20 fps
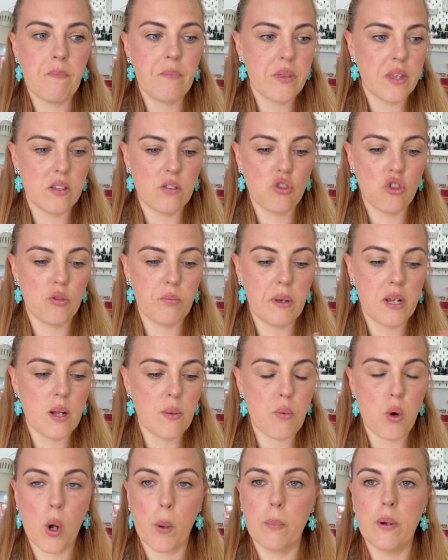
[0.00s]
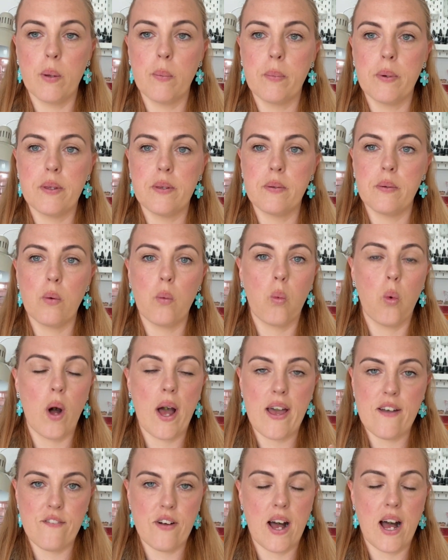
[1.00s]
There's just been a problem with
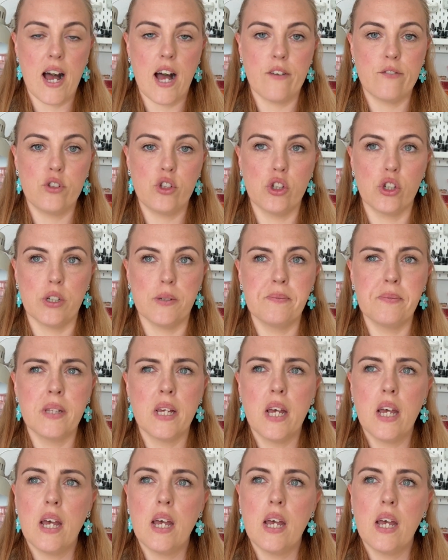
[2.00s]
whatever I've done.